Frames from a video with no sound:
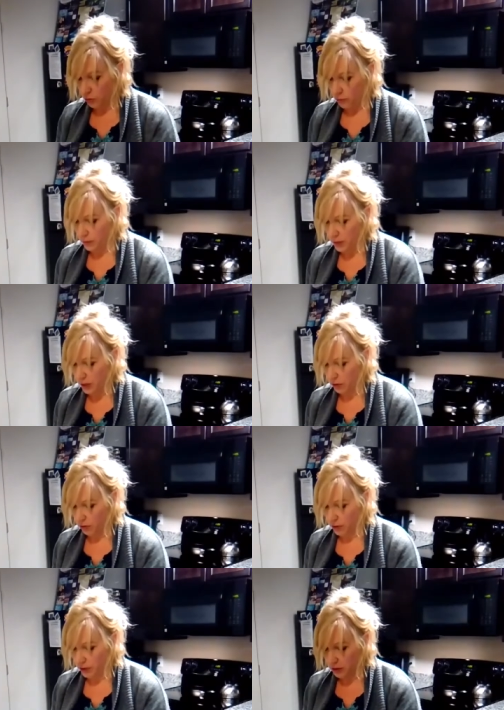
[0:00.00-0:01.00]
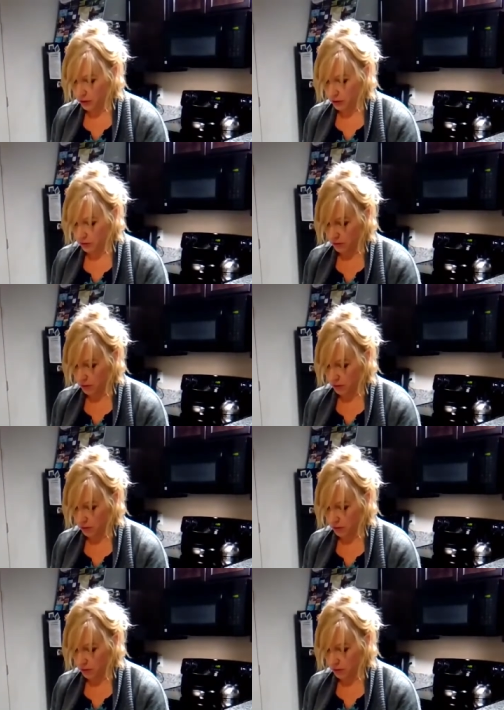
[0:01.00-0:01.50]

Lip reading: my mandarins.